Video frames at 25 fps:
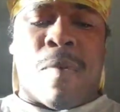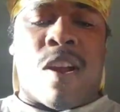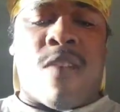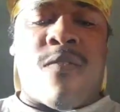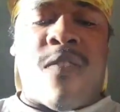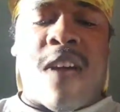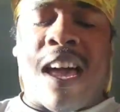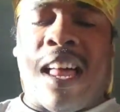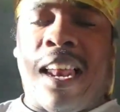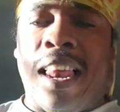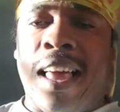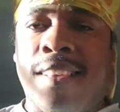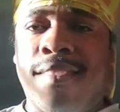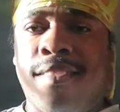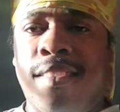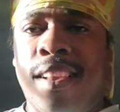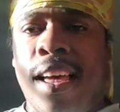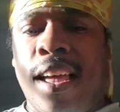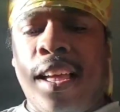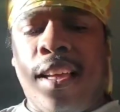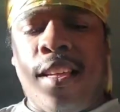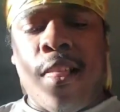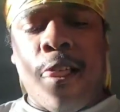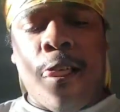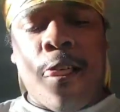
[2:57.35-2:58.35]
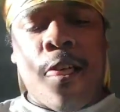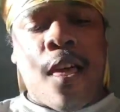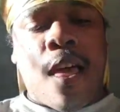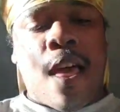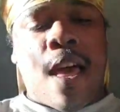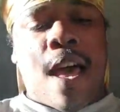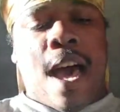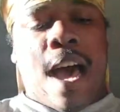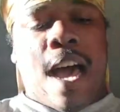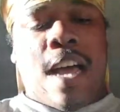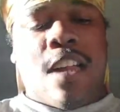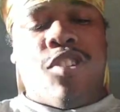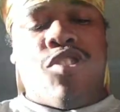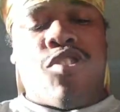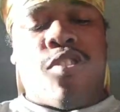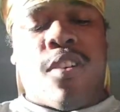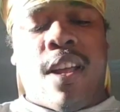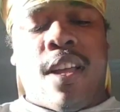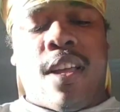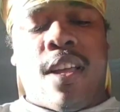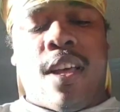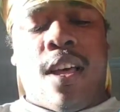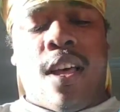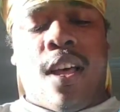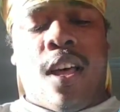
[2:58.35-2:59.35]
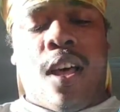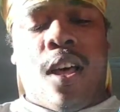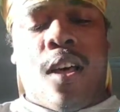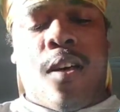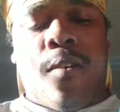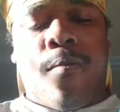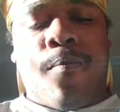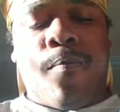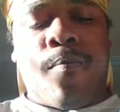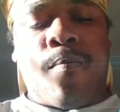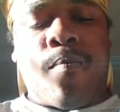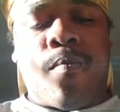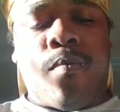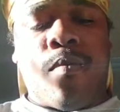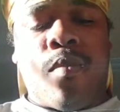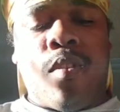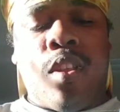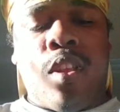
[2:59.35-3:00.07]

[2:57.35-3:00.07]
Matter of fact, last night I drank um